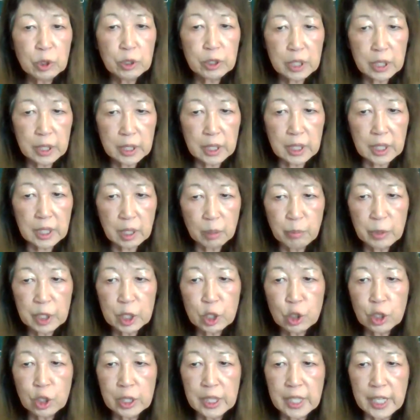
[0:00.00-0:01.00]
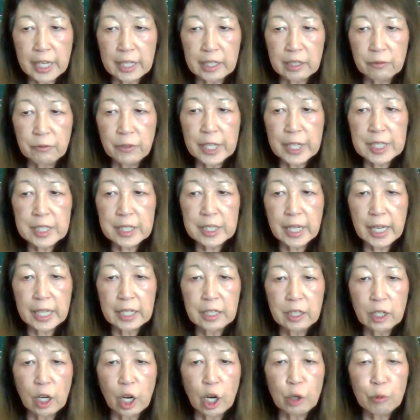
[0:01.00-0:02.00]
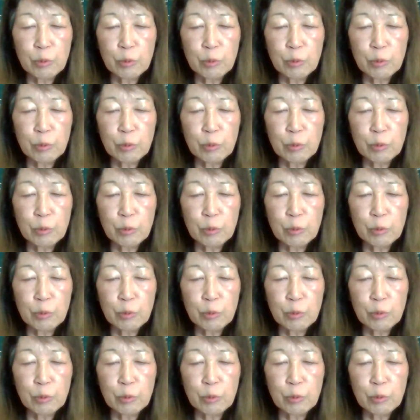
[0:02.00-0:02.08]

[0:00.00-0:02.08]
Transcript: to the commission that investigated our